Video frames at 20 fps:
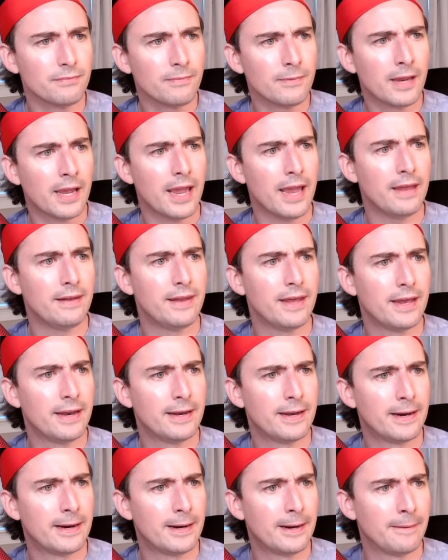And
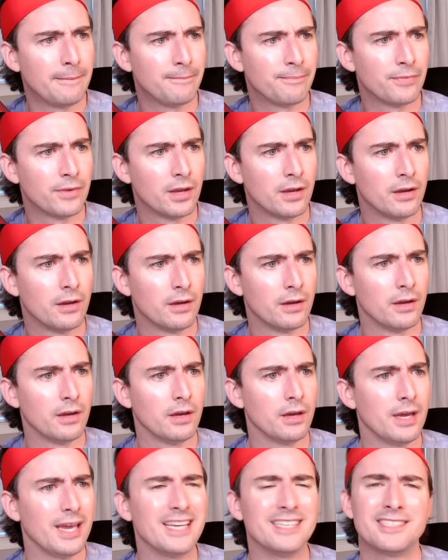then
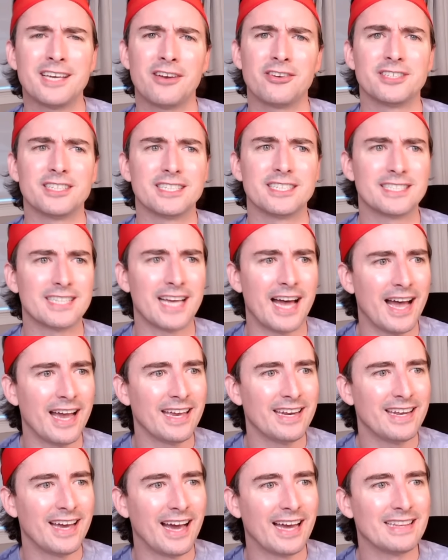insiders
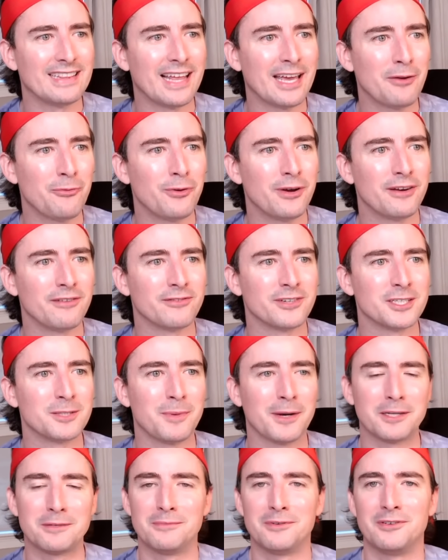aside, I like when
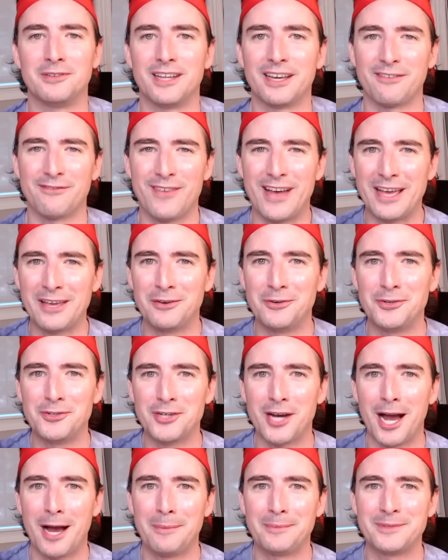respectable like value
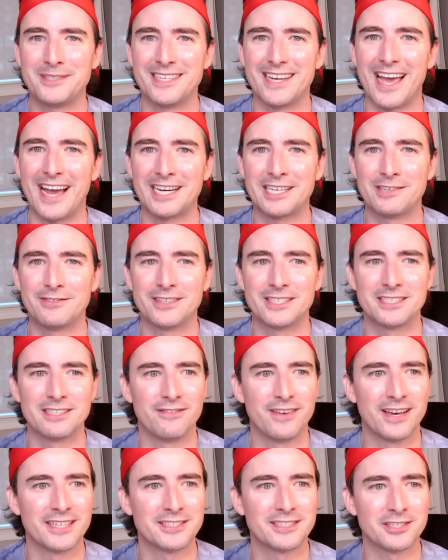shops and activist
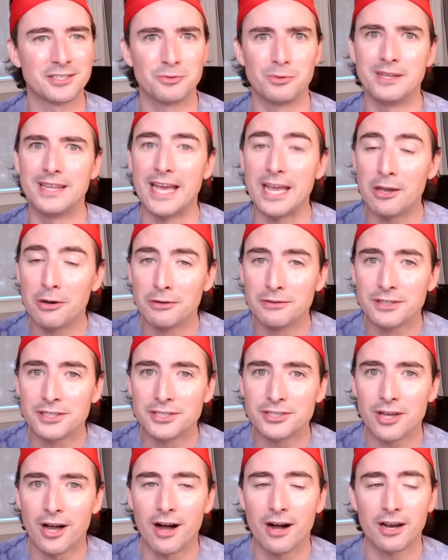investors, when they own the
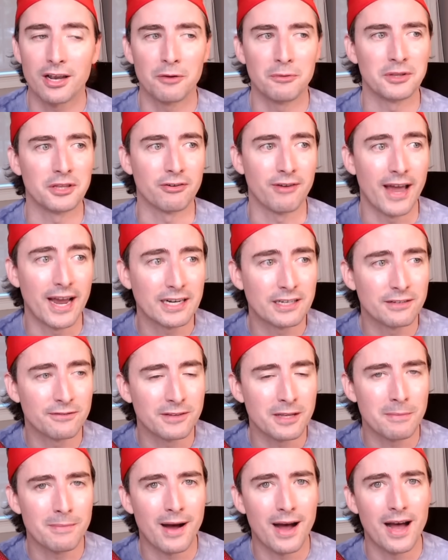stock and when they're
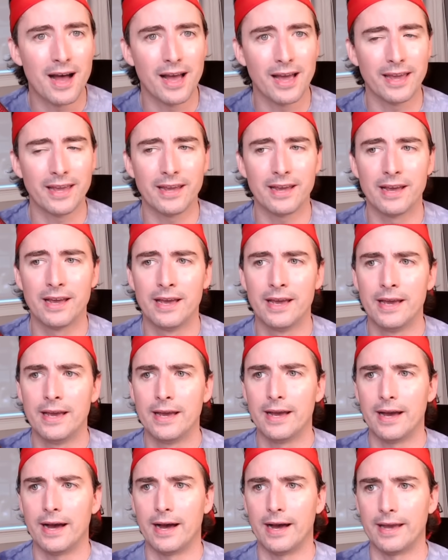actively buying.
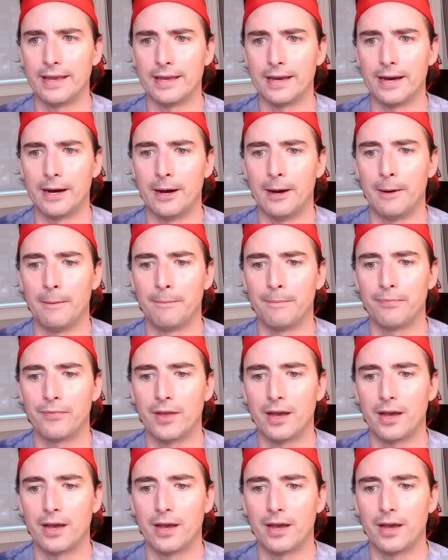I